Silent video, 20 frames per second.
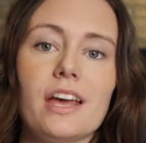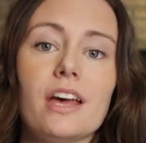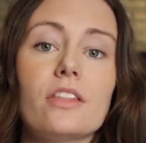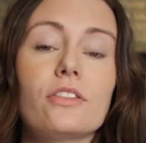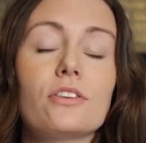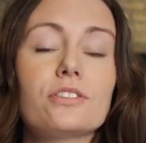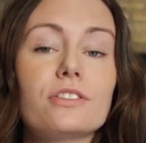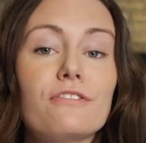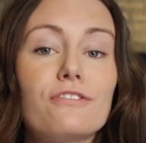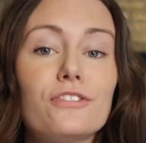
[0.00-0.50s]

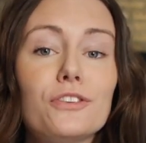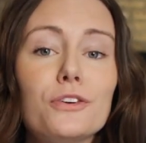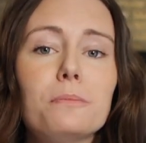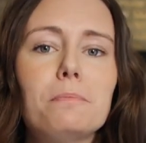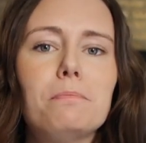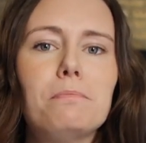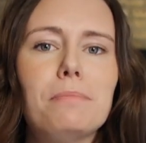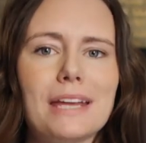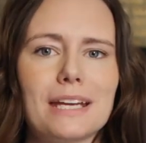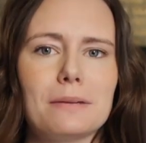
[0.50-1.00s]
there's a few
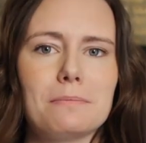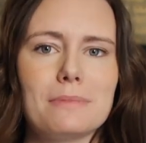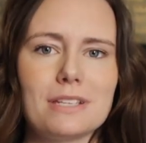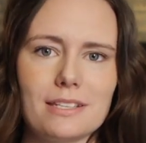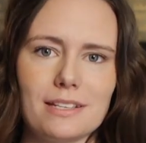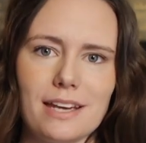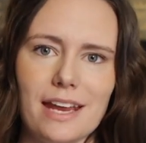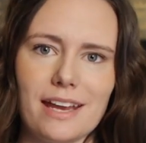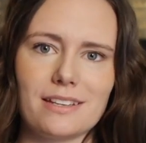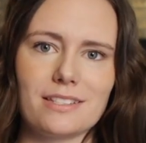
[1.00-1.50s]
big
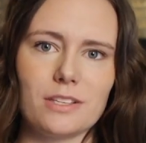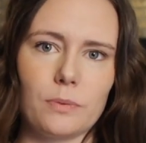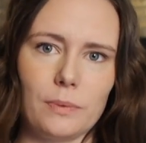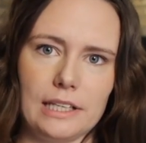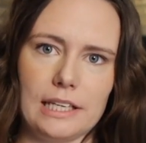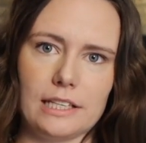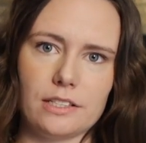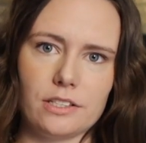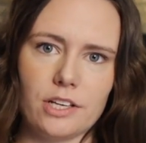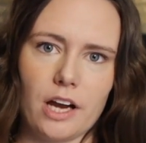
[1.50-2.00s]
mistakes that we
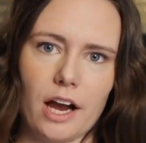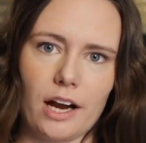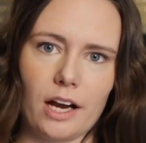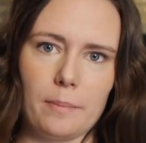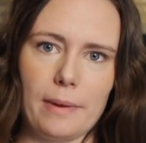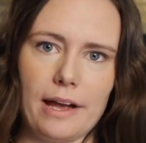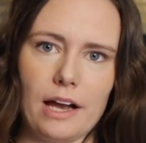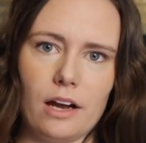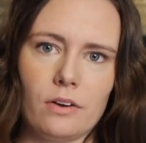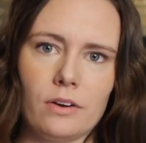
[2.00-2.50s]
need to talk
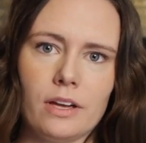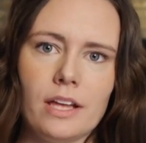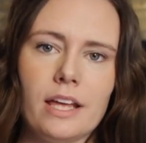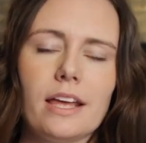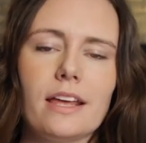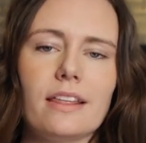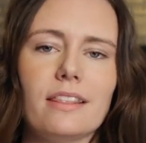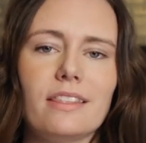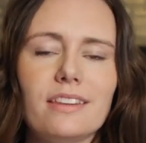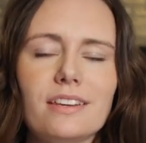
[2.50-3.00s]
about.
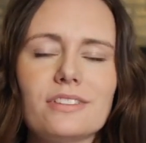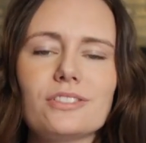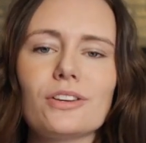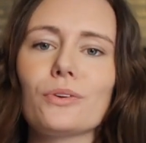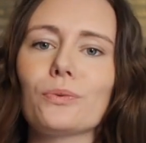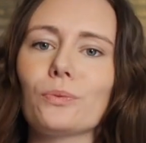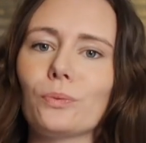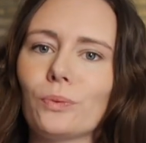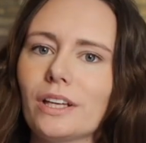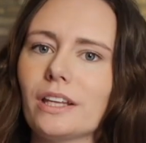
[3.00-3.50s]
These
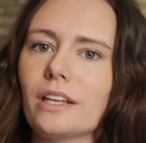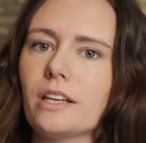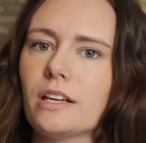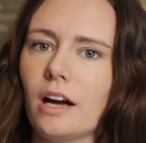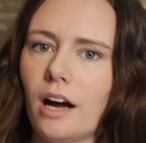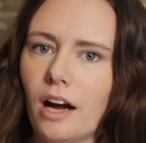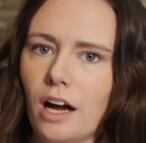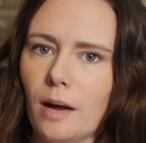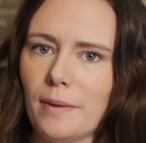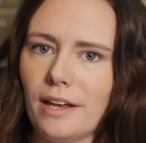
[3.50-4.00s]
are really
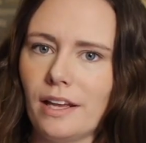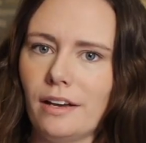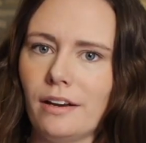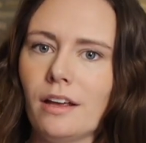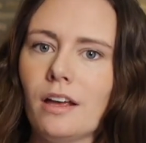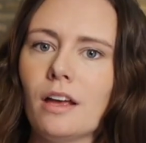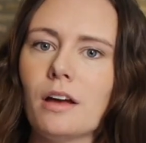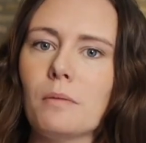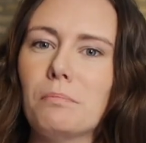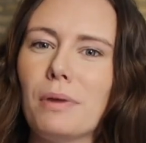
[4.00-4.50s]
common,
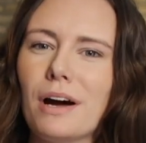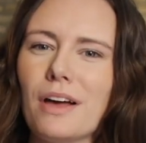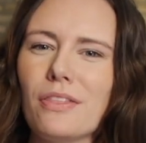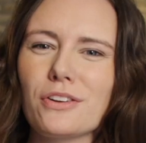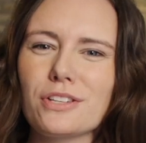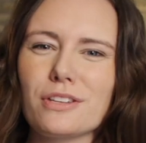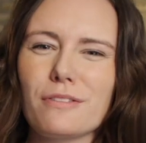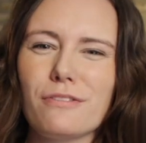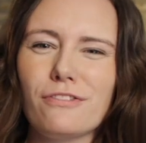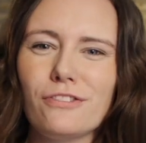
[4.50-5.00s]
but
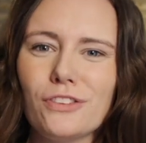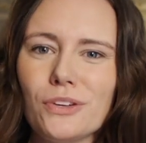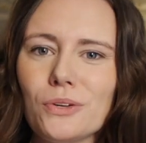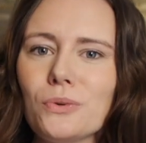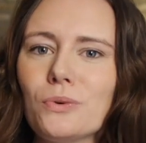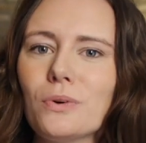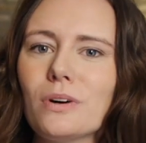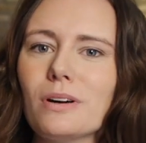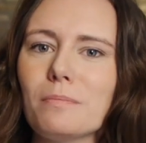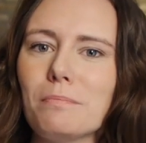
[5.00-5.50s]
there's a
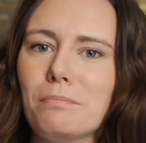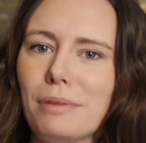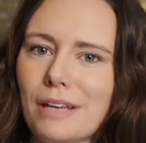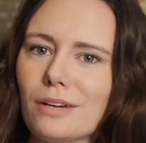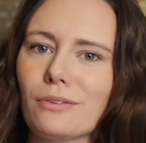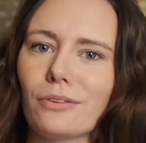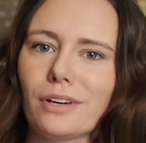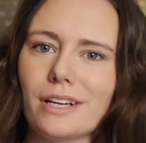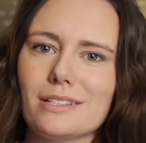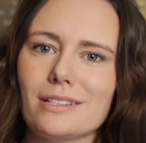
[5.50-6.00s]
few
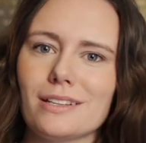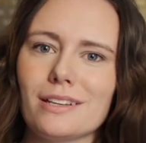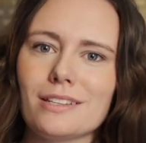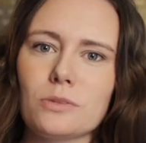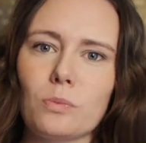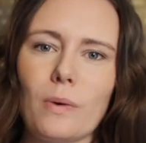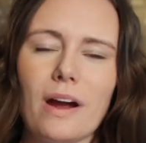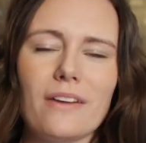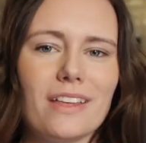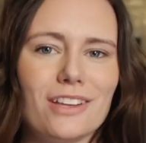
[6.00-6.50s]
big
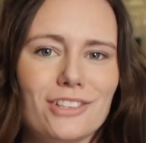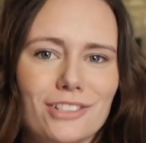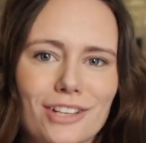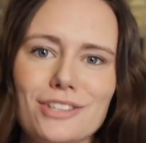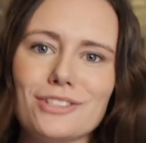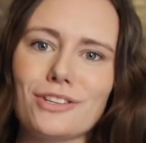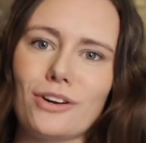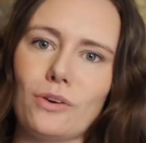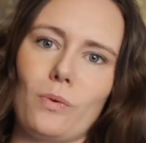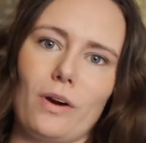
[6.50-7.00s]
reasons why they
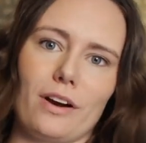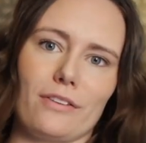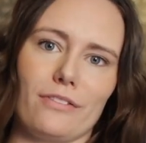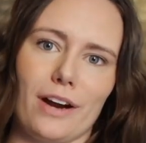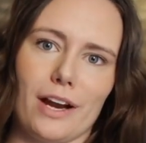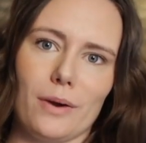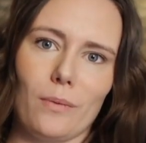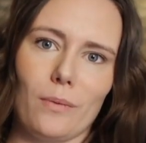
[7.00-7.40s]
just don't work very